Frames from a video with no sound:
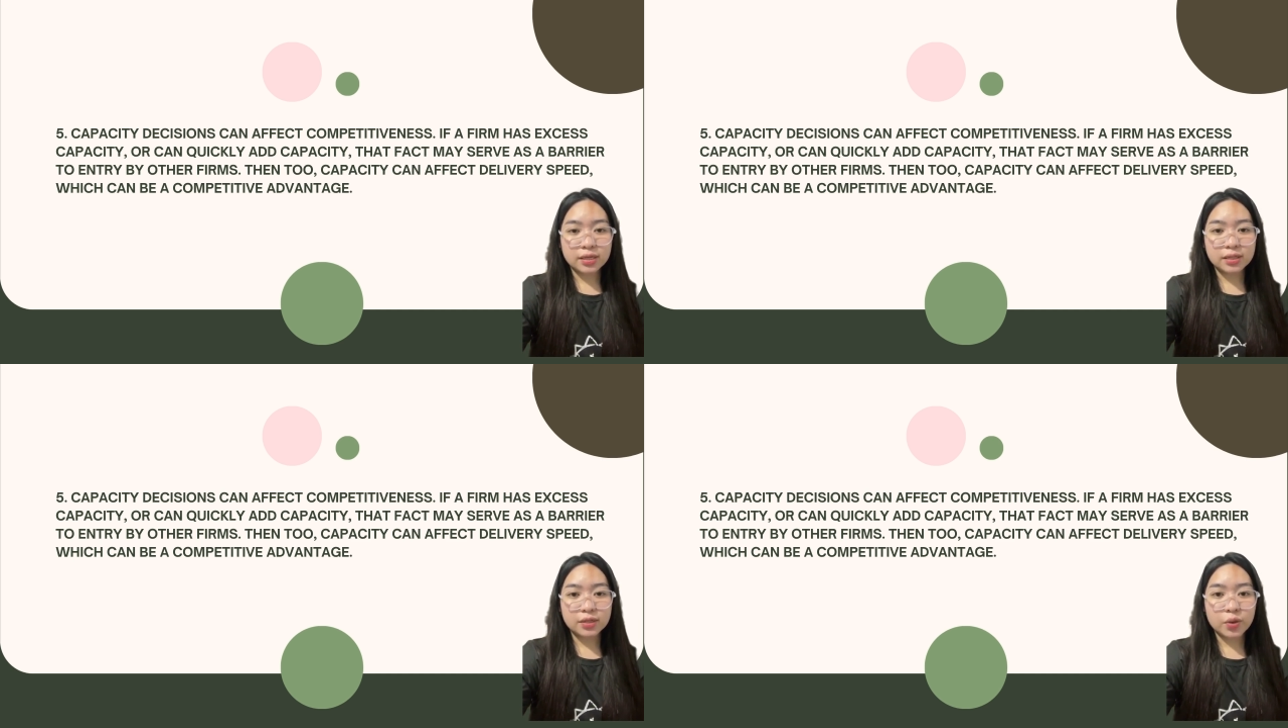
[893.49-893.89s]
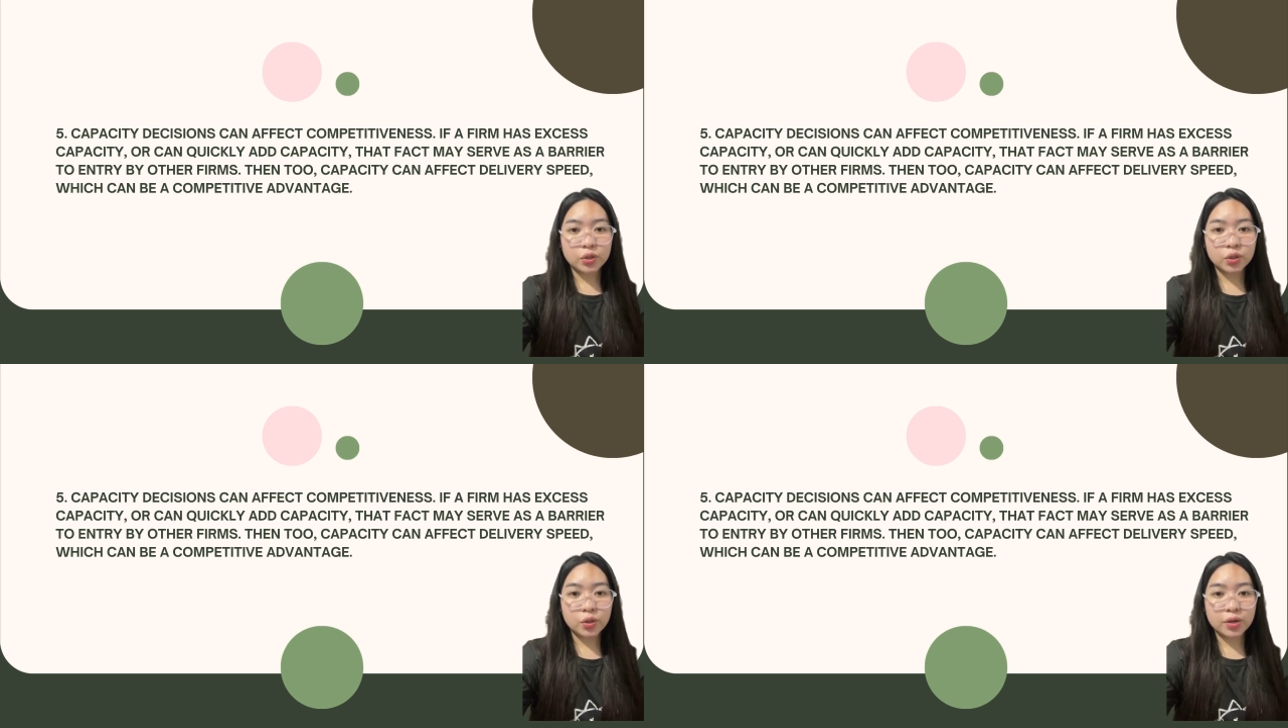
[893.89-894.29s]
So
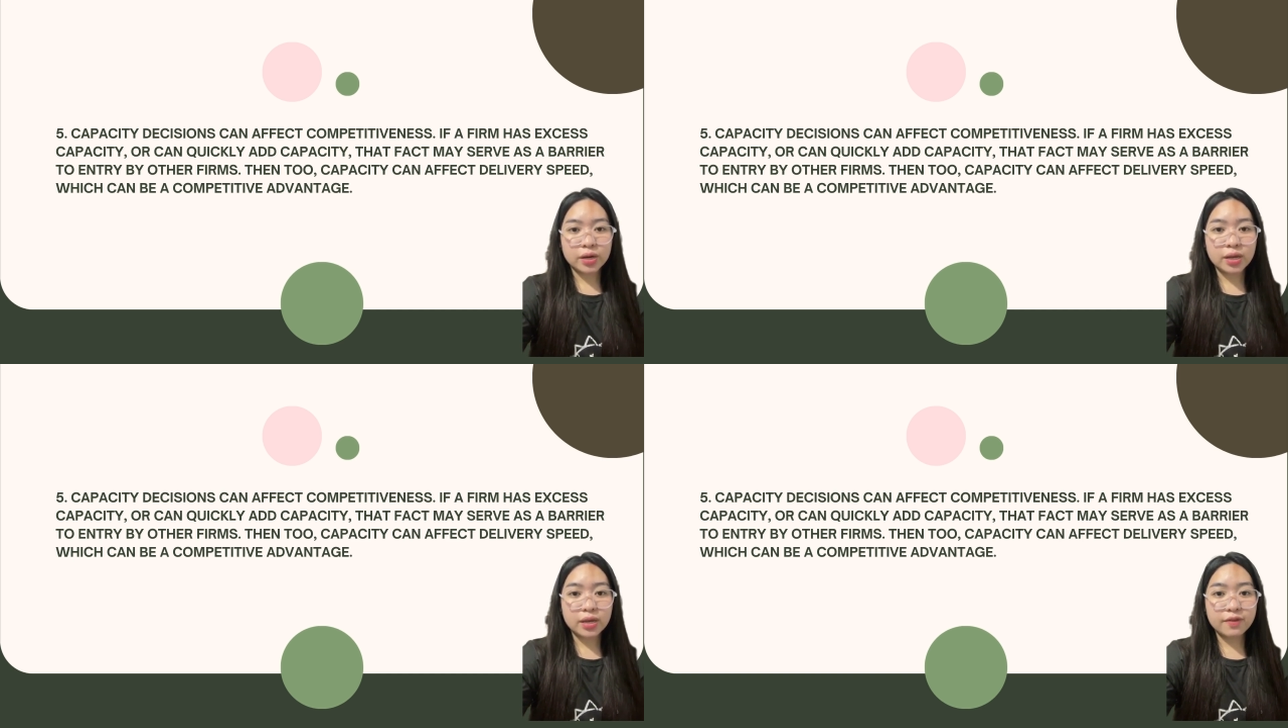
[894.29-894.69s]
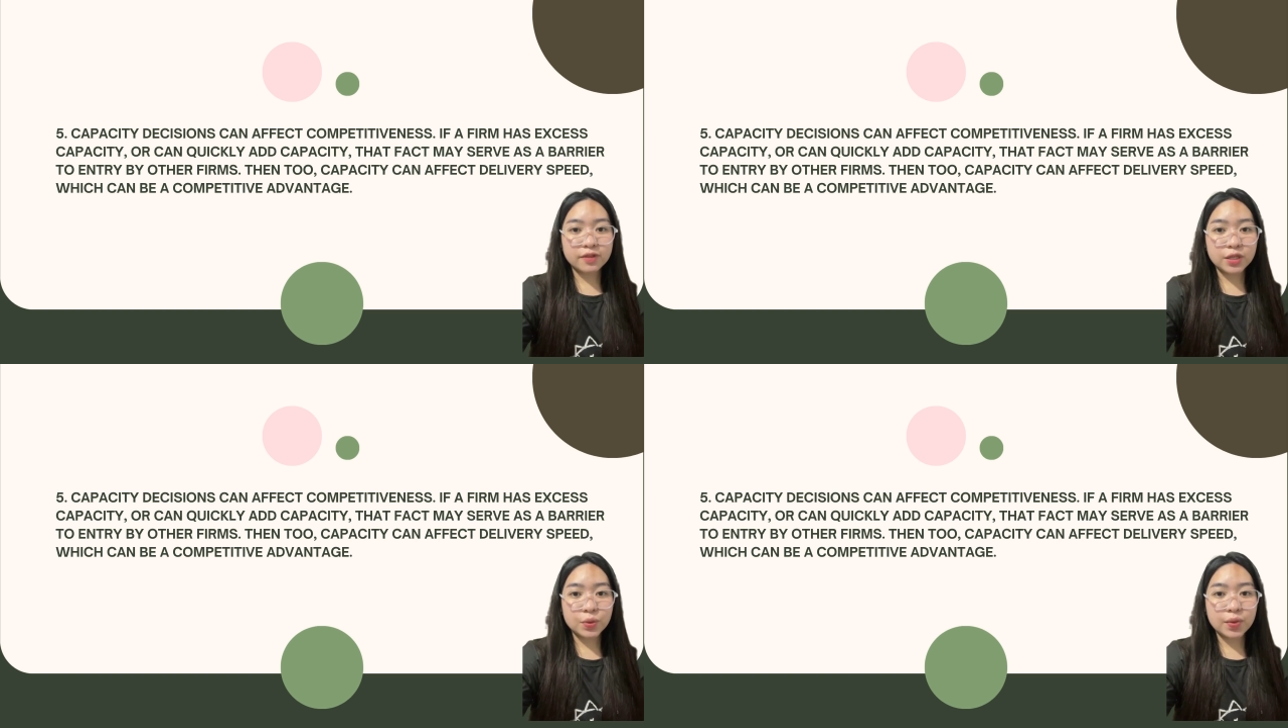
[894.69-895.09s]
in short, it
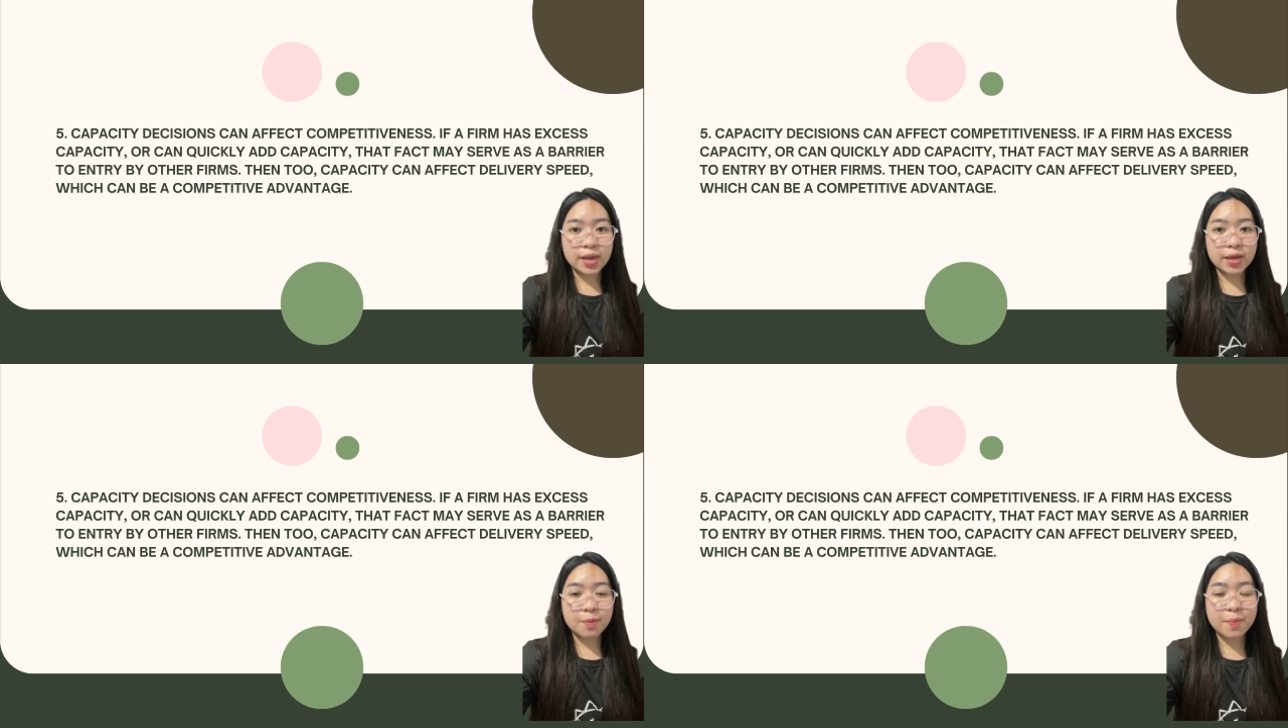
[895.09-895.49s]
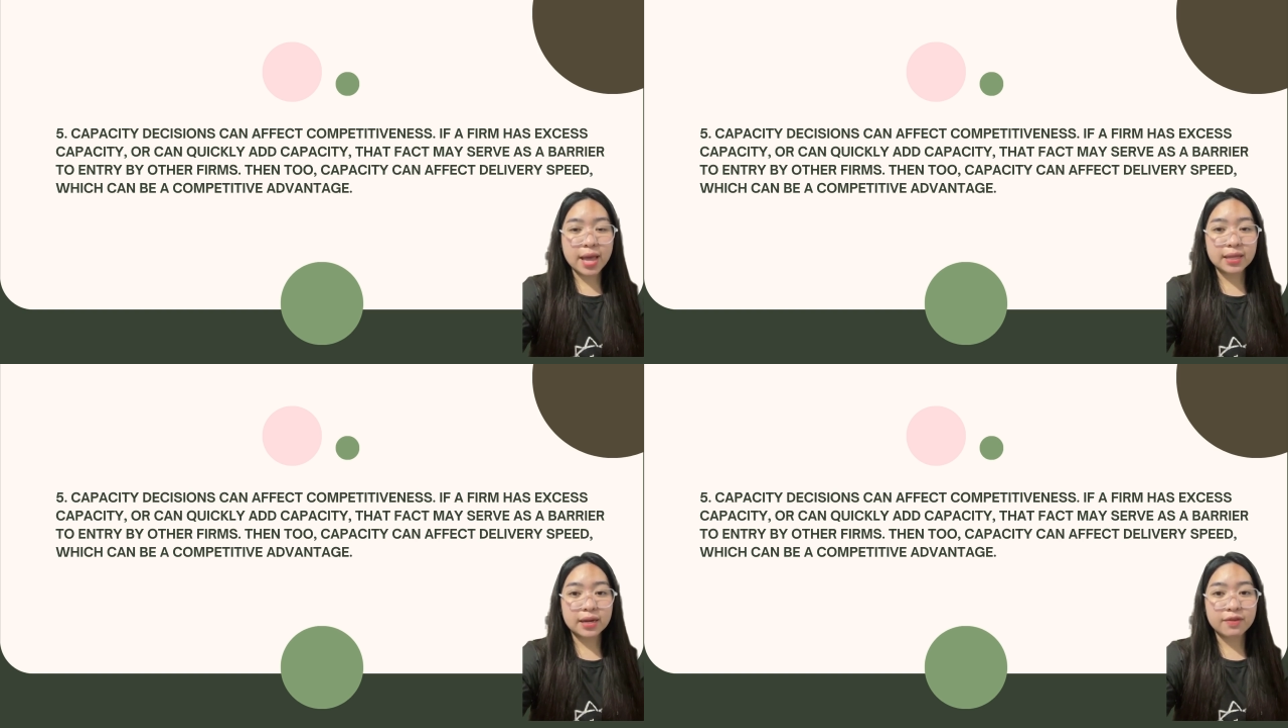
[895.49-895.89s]
gives you a
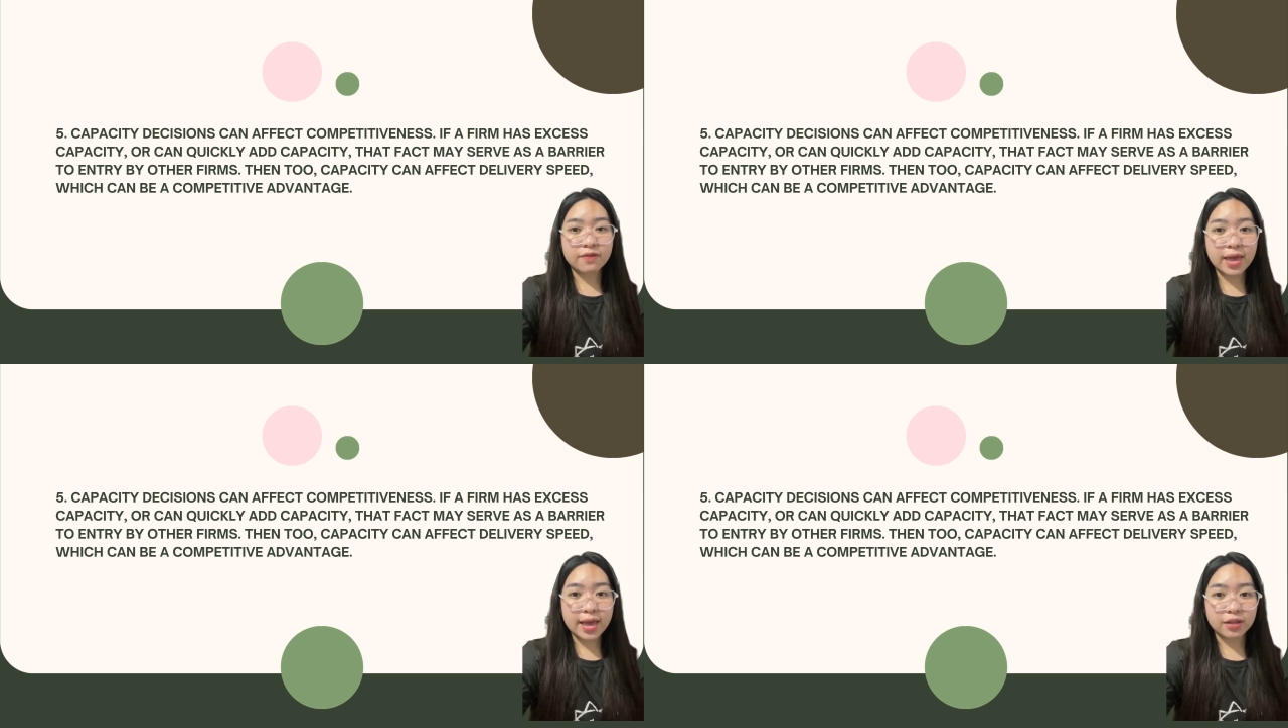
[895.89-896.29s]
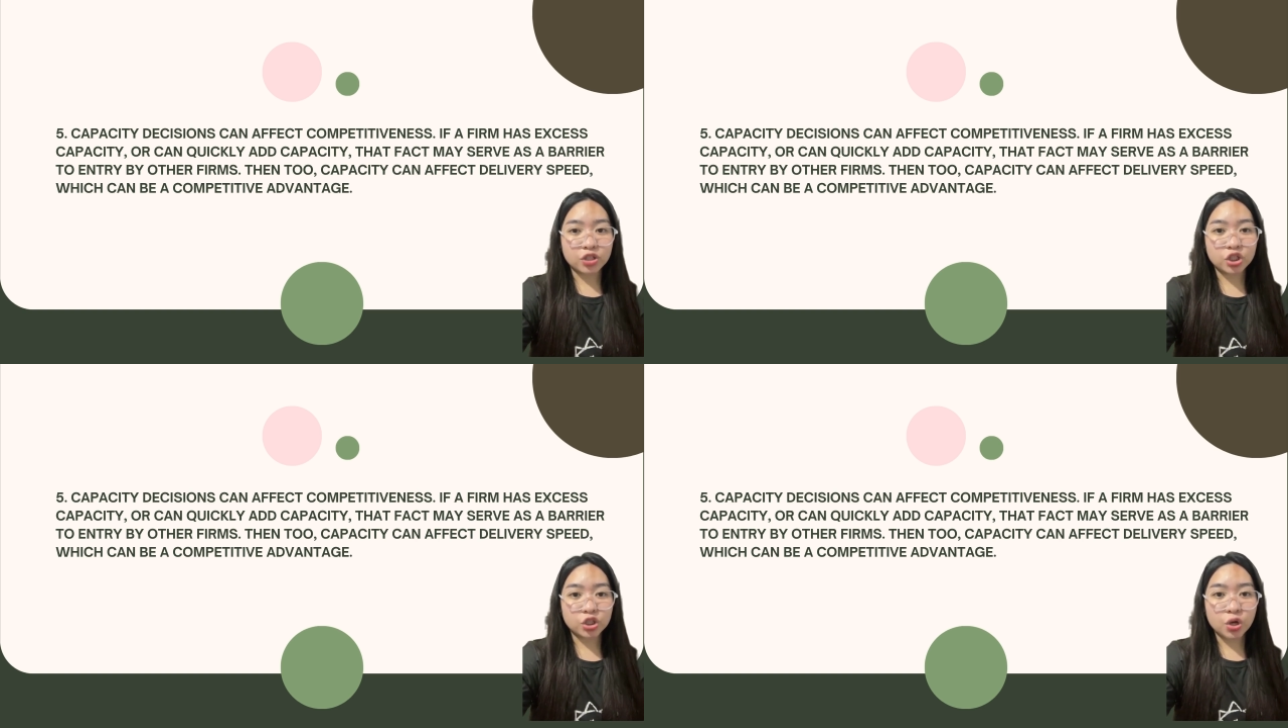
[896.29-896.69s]
competitive
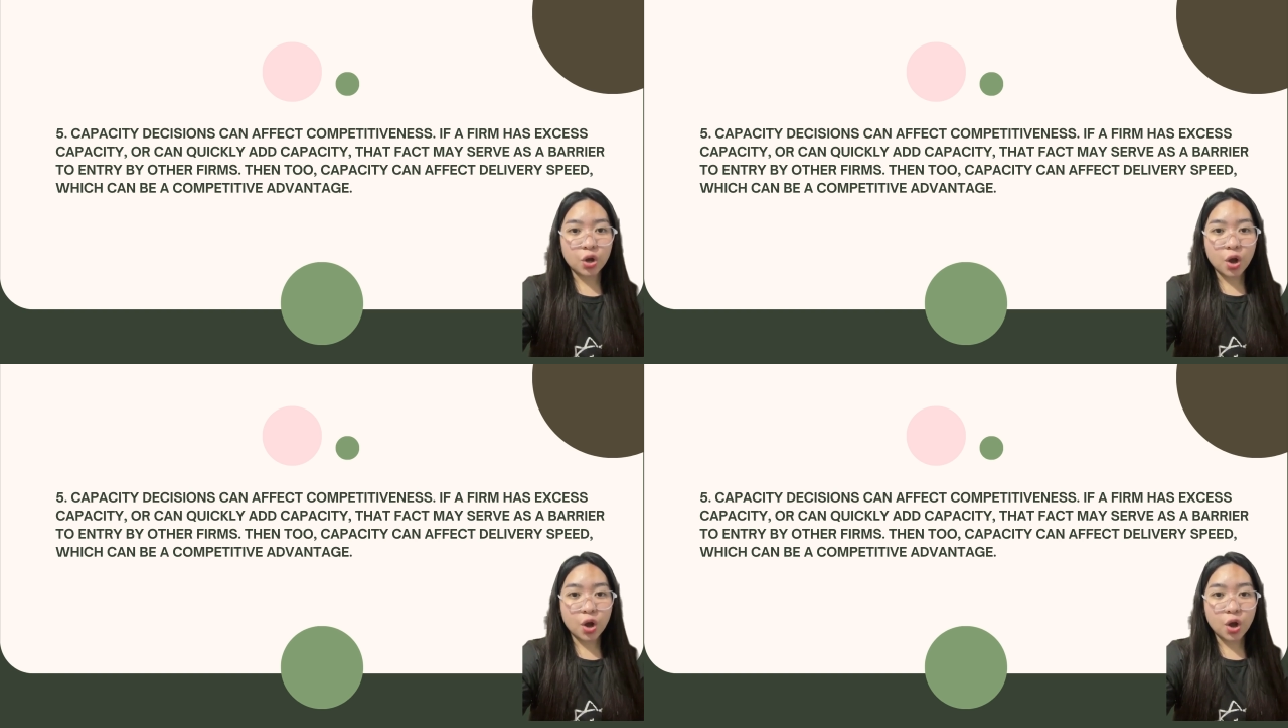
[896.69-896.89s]
edge.